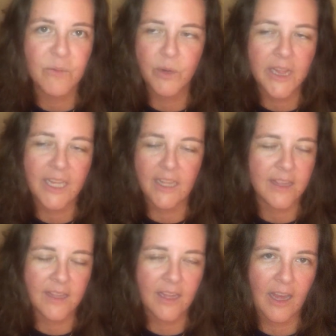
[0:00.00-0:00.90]
It really
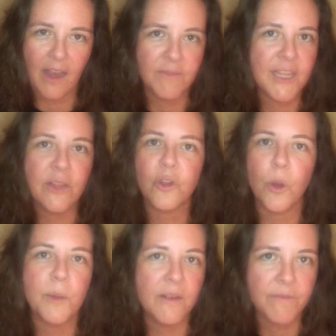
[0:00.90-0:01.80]
is. I've seen
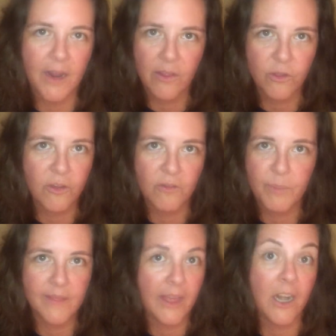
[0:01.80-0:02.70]
so many friends who've
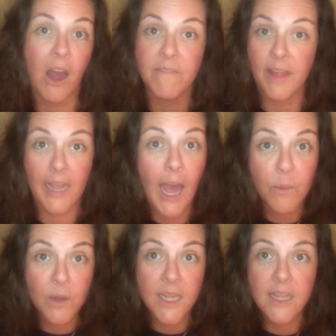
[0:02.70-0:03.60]
been laid off like
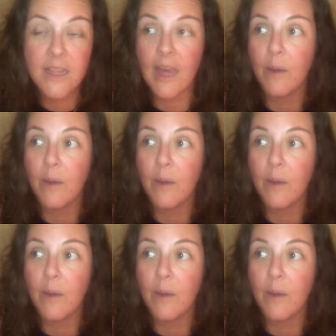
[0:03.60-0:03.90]
I was.